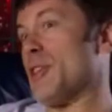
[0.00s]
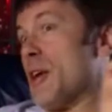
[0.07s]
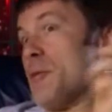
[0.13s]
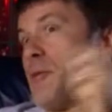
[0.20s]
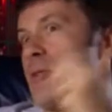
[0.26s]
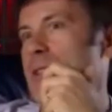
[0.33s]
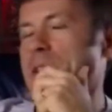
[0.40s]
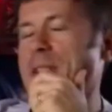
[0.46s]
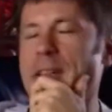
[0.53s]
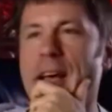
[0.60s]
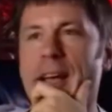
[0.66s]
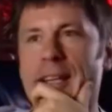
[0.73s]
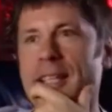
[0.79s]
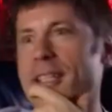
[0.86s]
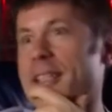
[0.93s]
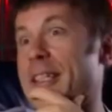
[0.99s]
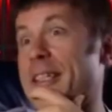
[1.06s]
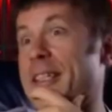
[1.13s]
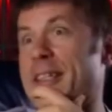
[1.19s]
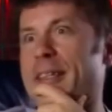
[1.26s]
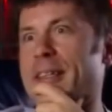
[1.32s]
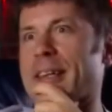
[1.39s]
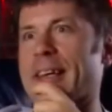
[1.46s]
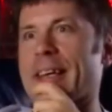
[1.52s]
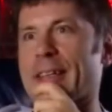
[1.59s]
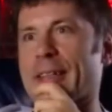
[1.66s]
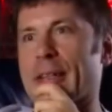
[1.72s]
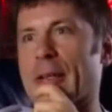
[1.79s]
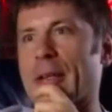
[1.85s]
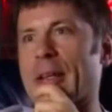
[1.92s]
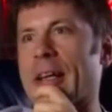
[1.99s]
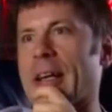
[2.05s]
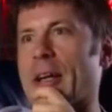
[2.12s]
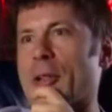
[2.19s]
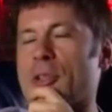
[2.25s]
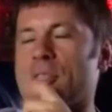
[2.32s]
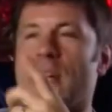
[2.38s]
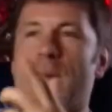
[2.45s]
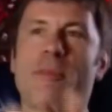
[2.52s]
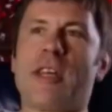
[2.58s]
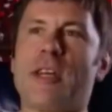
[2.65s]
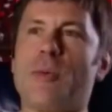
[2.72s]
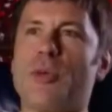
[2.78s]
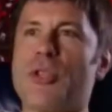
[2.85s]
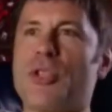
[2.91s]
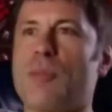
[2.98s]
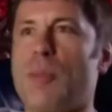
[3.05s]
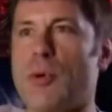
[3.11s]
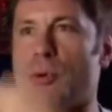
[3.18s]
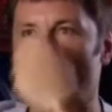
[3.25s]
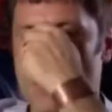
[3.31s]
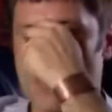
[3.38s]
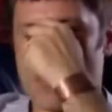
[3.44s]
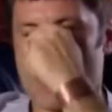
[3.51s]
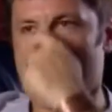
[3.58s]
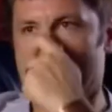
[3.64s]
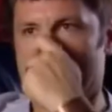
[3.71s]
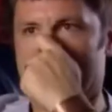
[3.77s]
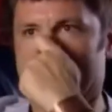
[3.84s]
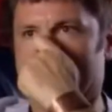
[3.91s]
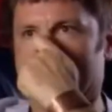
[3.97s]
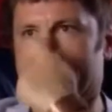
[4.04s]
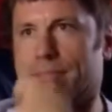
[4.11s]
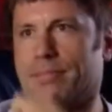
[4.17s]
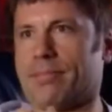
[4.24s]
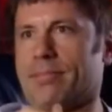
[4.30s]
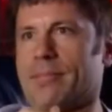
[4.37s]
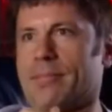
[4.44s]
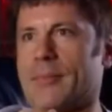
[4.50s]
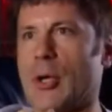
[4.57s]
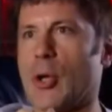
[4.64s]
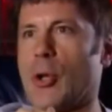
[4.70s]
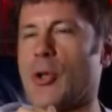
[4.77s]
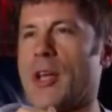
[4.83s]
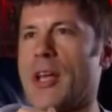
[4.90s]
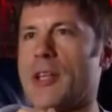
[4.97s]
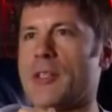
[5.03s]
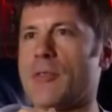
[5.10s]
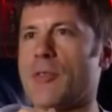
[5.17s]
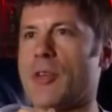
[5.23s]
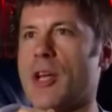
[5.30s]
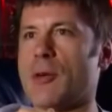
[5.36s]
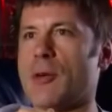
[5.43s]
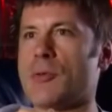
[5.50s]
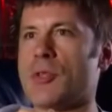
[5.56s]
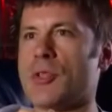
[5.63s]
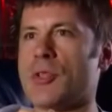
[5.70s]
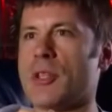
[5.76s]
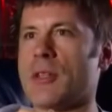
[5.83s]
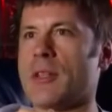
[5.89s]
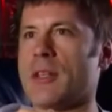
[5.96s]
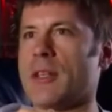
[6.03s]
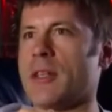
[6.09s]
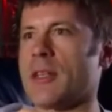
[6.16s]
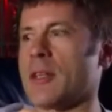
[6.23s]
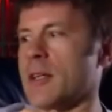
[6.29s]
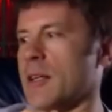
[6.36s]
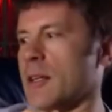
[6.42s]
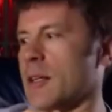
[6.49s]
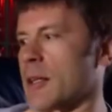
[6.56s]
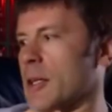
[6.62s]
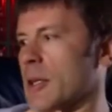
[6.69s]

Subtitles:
notices that, it's in there, you know. The same thing with the spoons on the ends of the noses in the